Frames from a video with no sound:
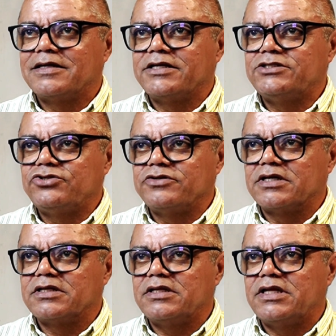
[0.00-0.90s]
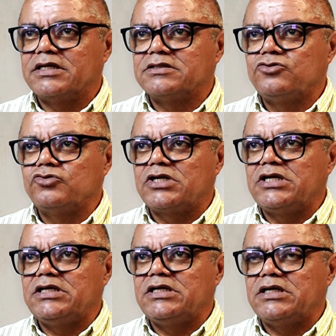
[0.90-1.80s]
Nigeria, there's
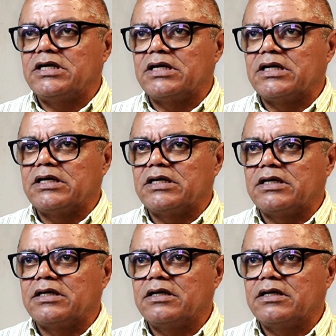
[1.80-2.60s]
usually a,